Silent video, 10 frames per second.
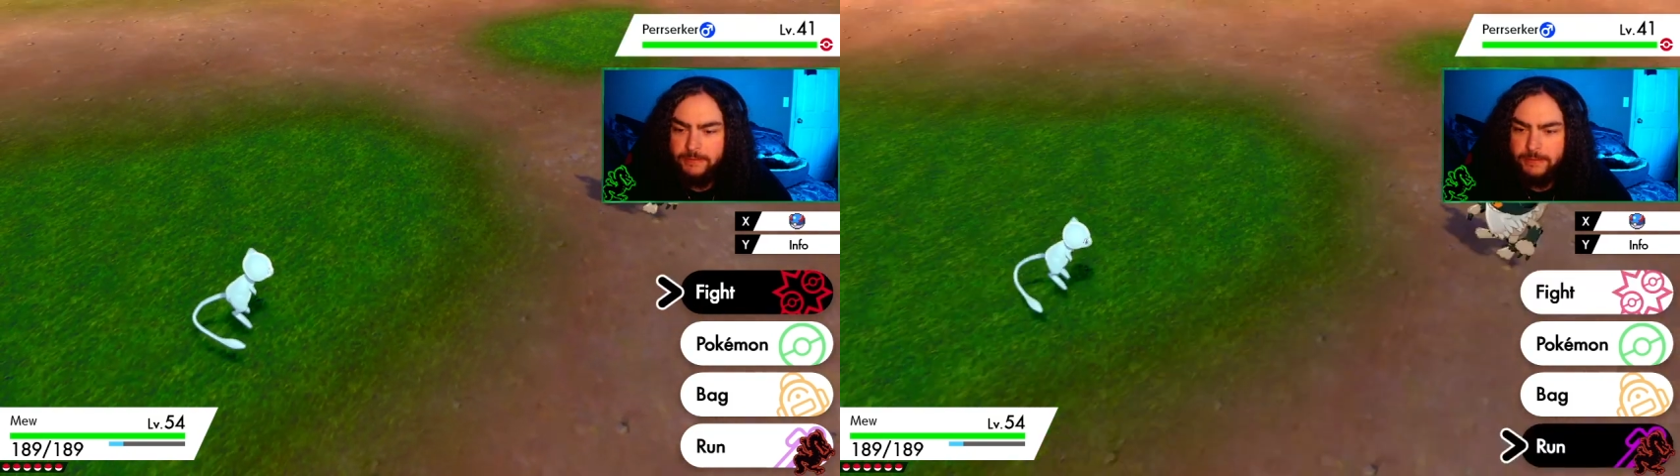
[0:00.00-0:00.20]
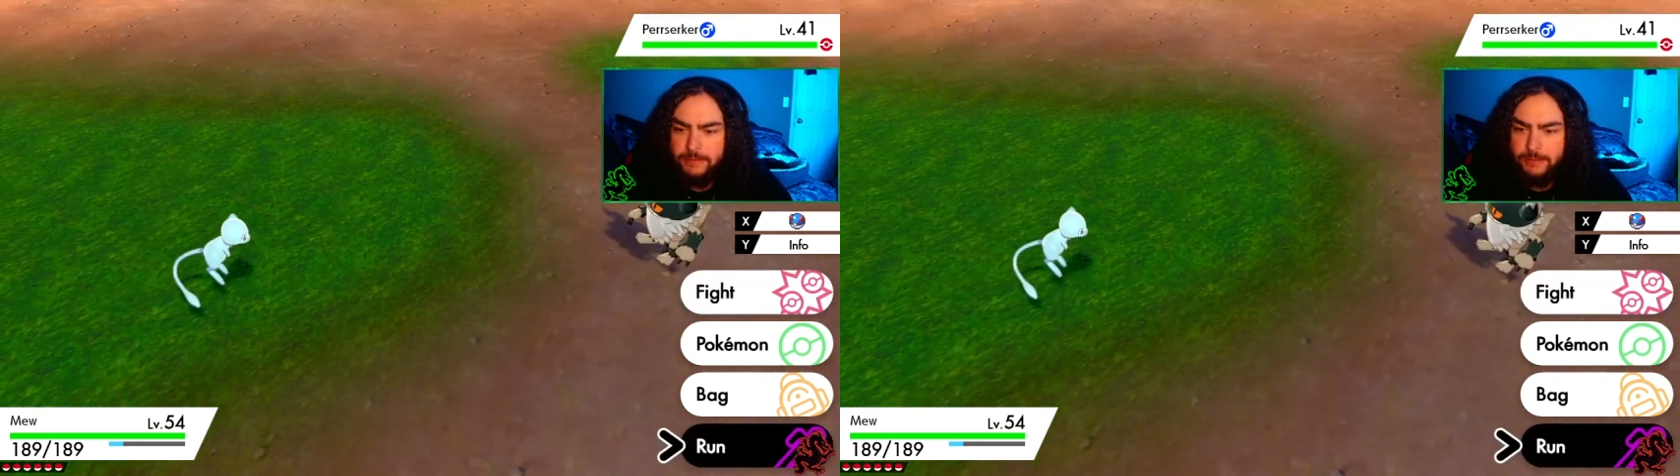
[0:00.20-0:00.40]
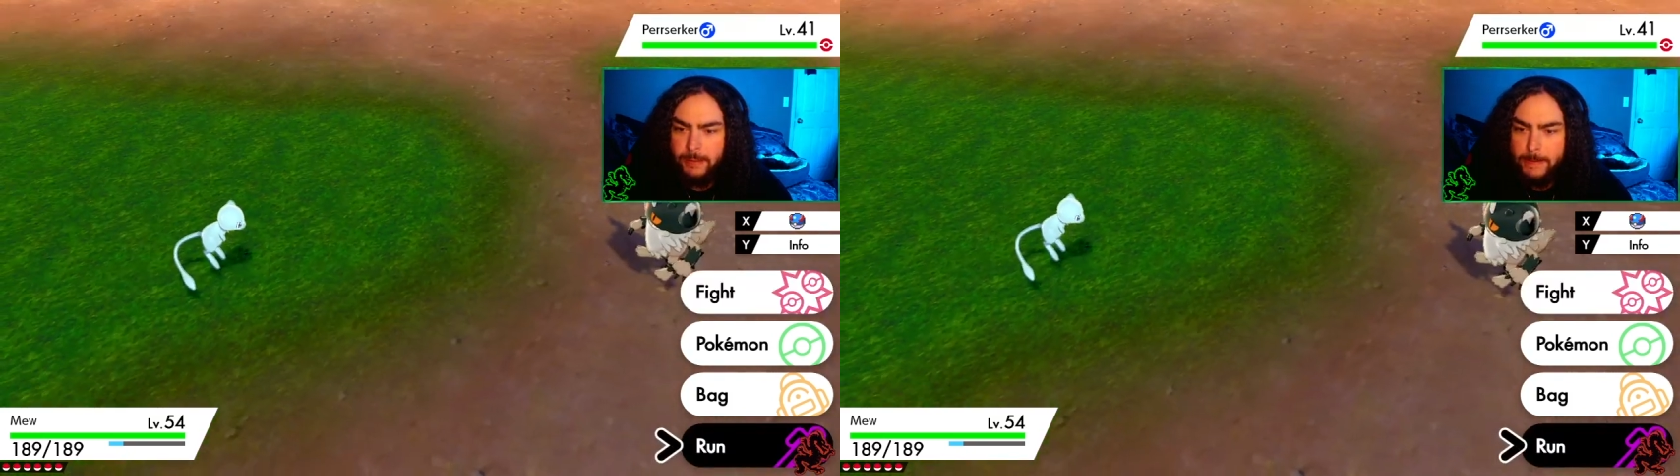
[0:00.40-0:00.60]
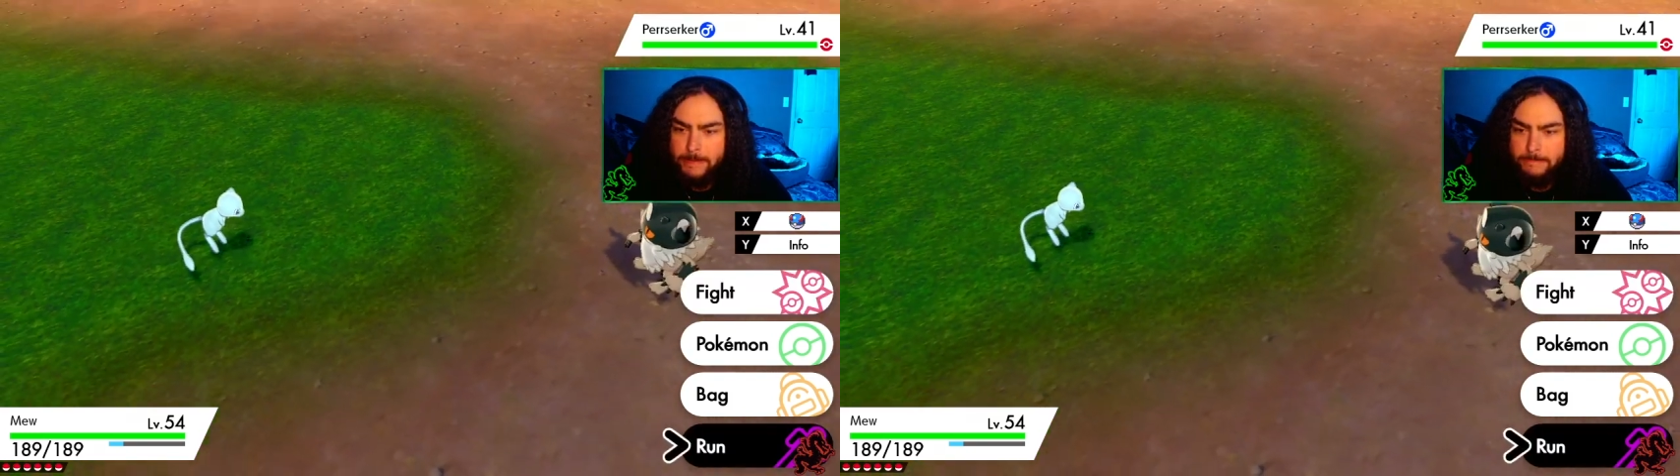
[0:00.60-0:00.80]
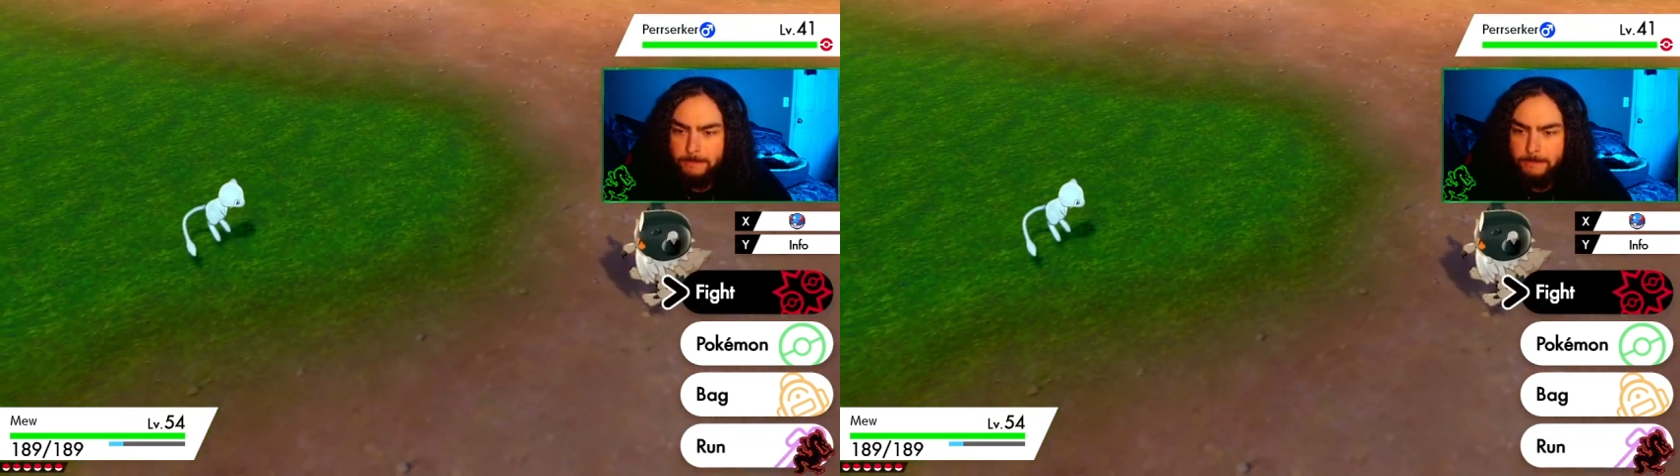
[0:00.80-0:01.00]
So,
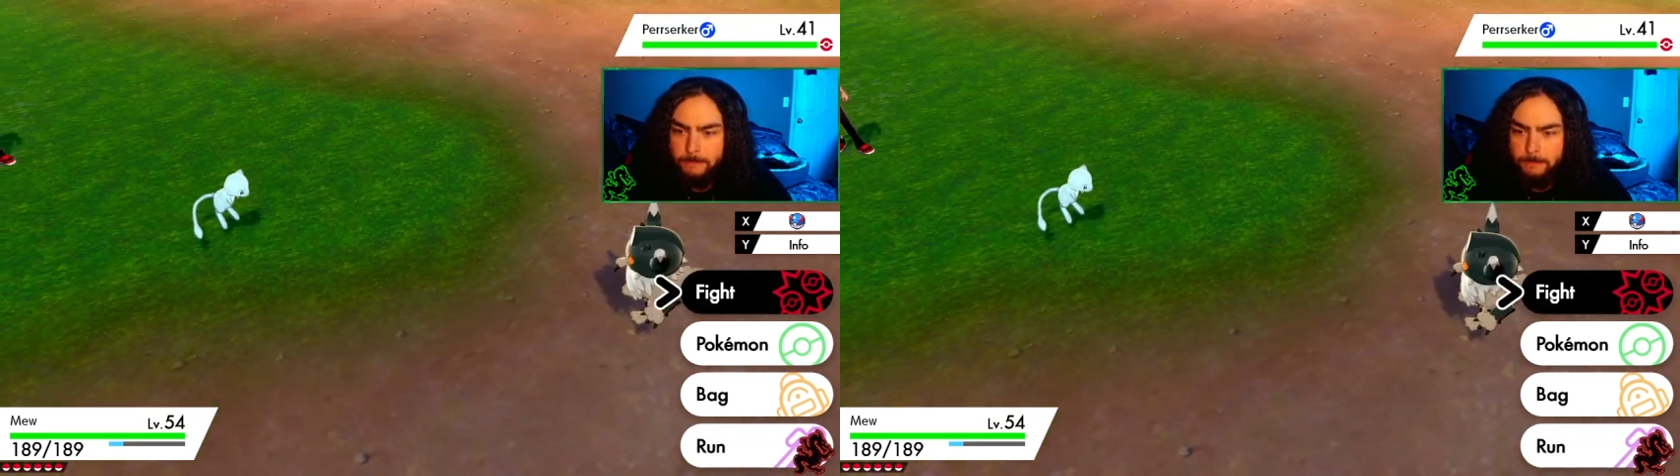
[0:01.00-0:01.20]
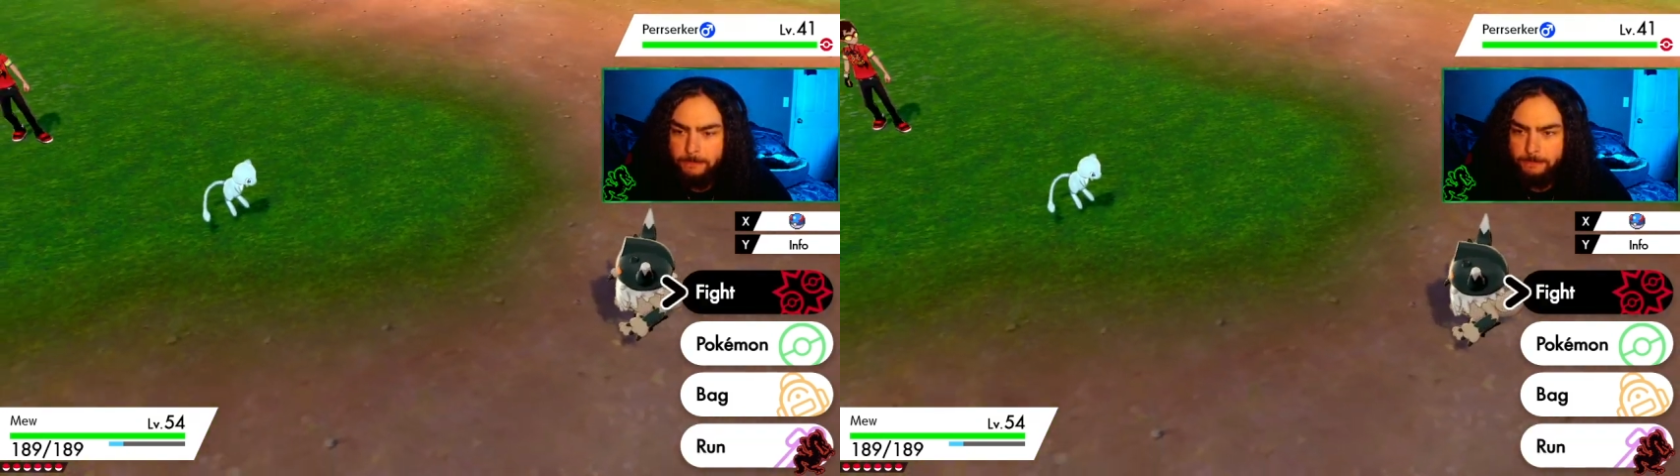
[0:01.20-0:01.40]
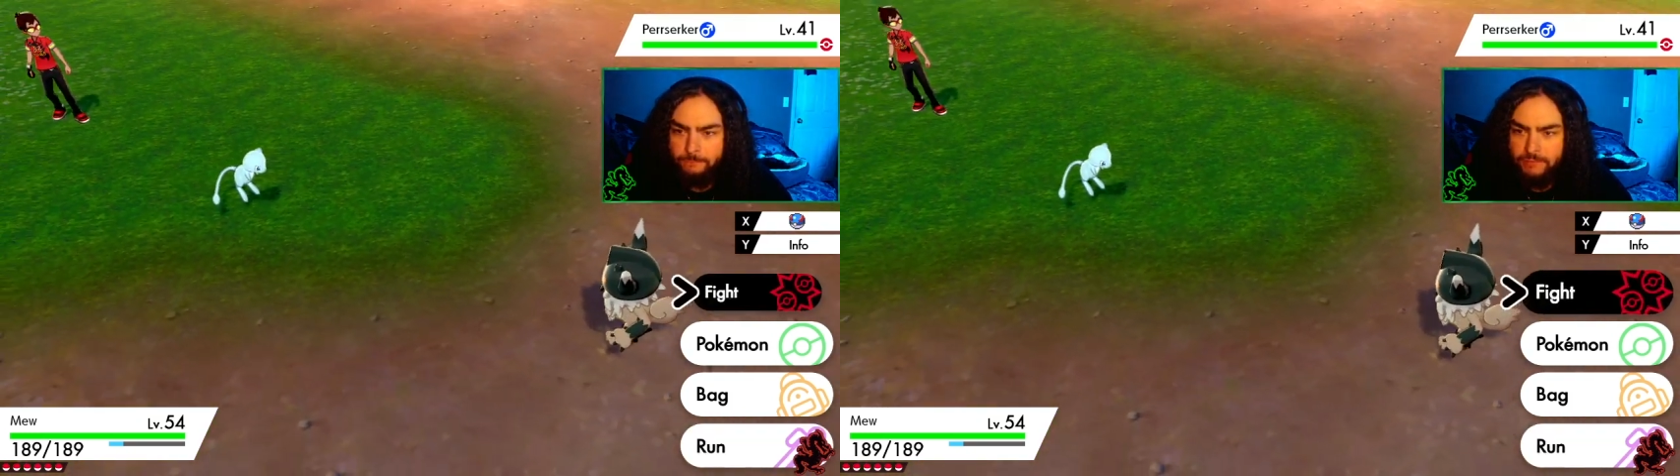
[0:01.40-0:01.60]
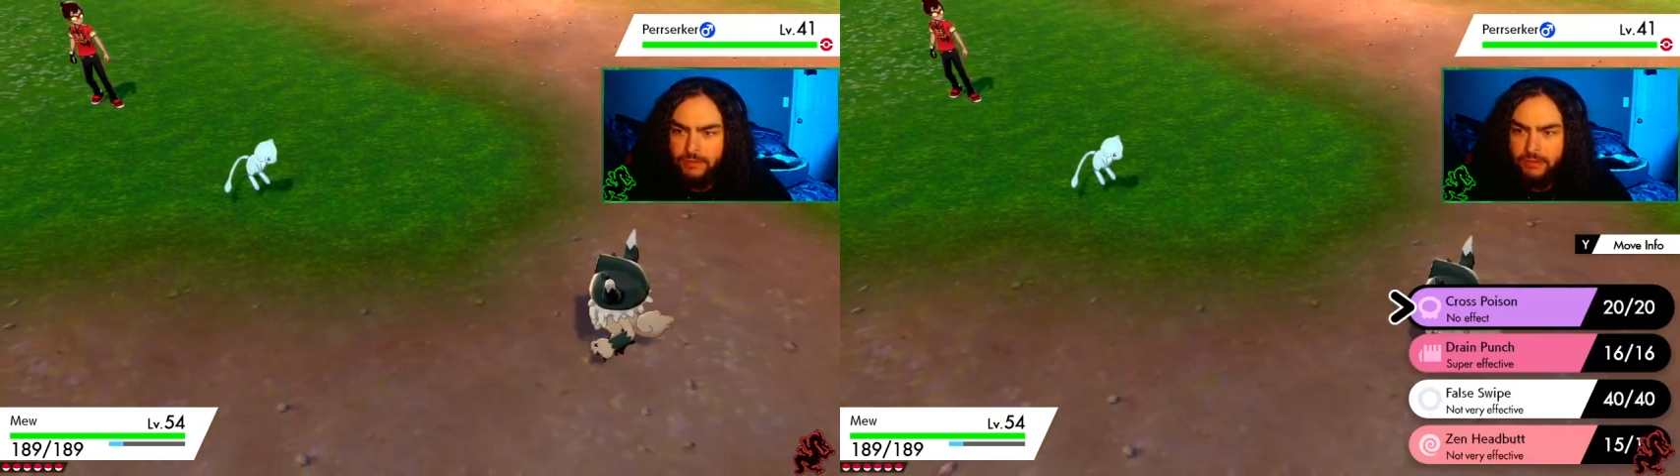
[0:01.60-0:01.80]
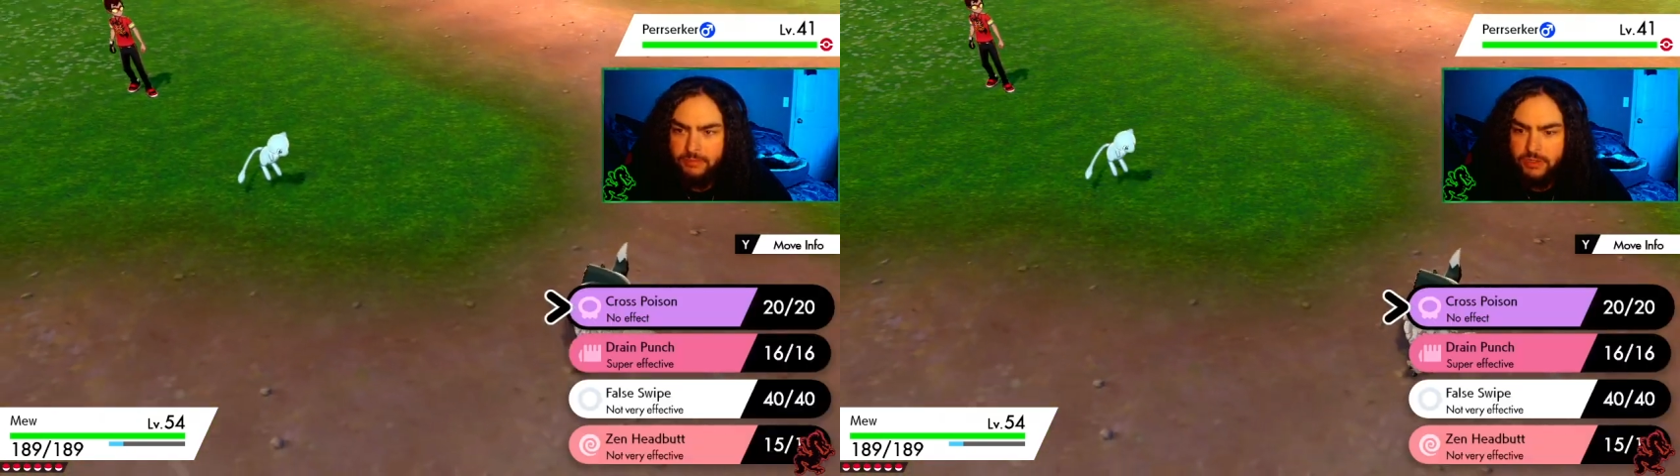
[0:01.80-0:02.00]

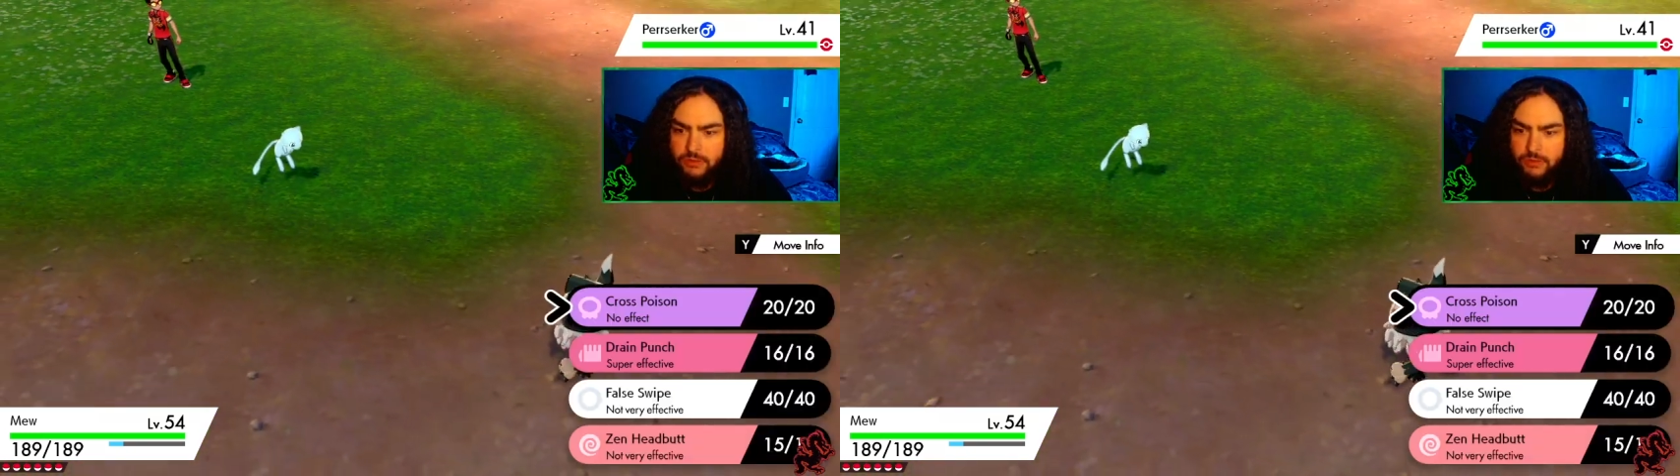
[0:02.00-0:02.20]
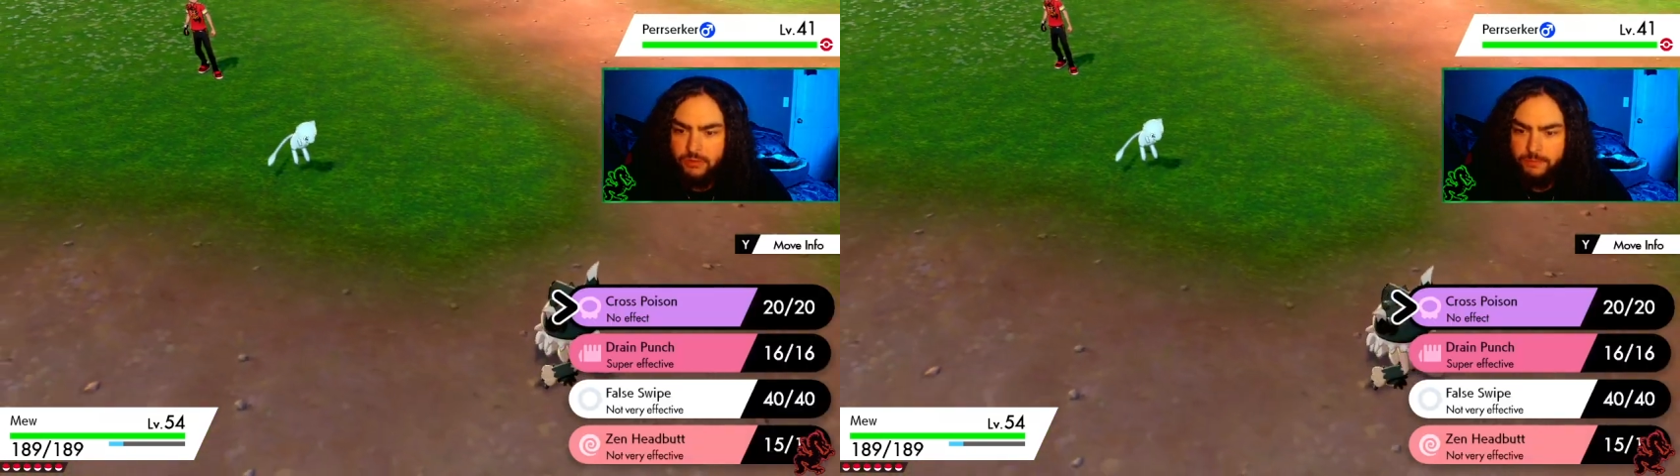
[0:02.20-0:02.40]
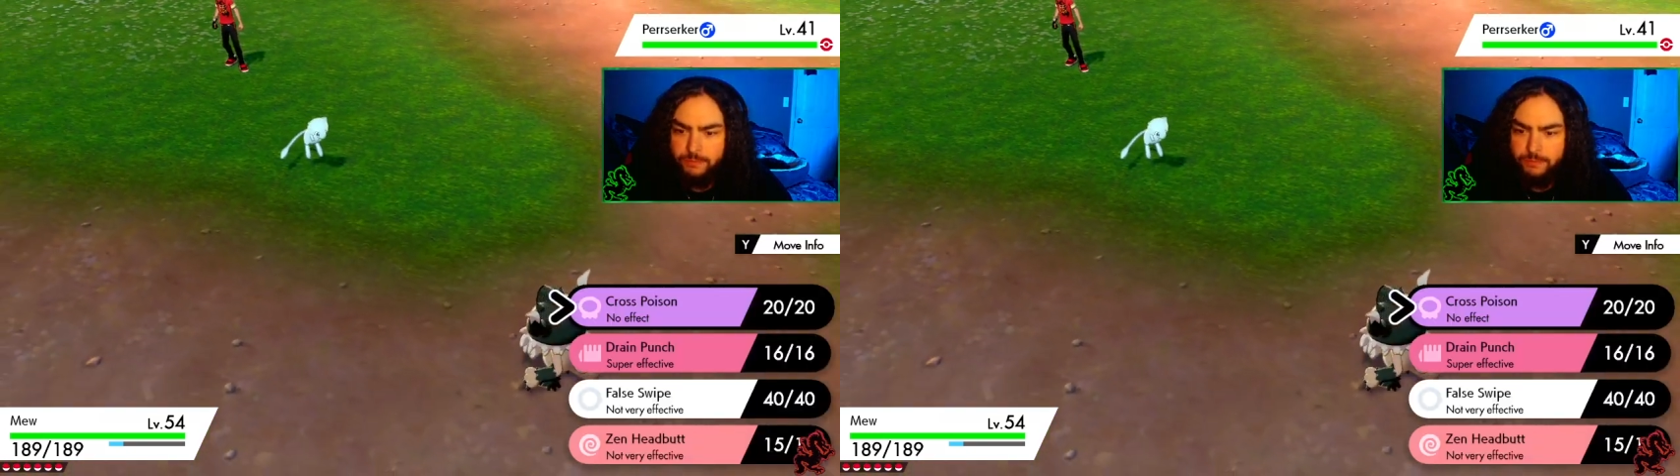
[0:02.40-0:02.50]
that'd be cool.